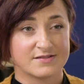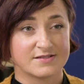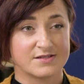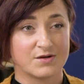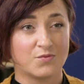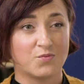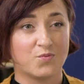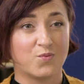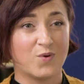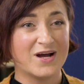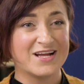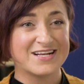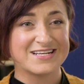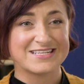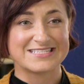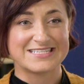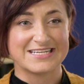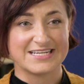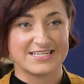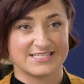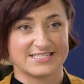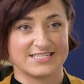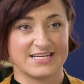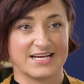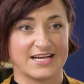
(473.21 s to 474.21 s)
So what
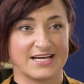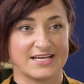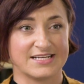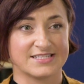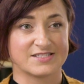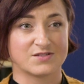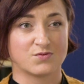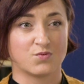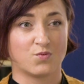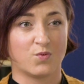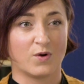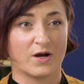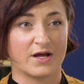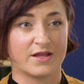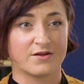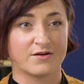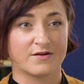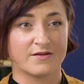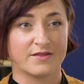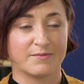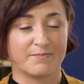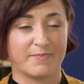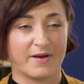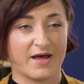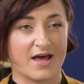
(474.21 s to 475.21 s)
dictates
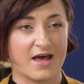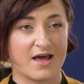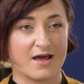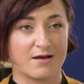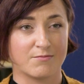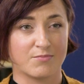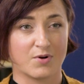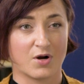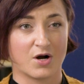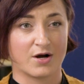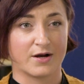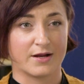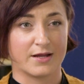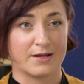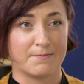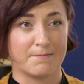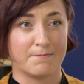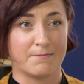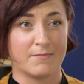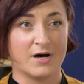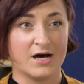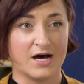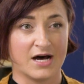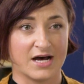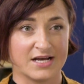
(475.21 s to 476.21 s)
whether the paying party
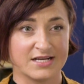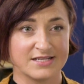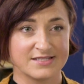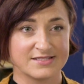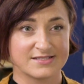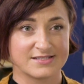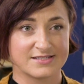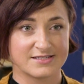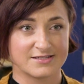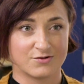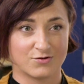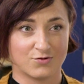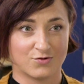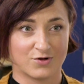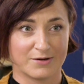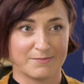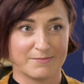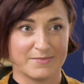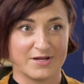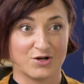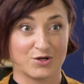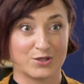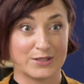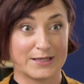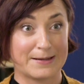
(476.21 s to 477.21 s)
must, or
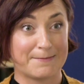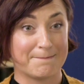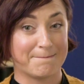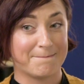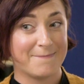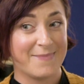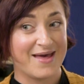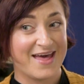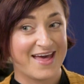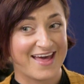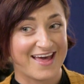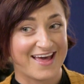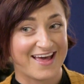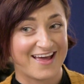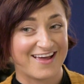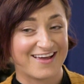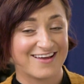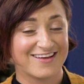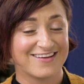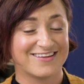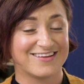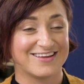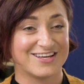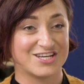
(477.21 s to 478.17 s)
merely may,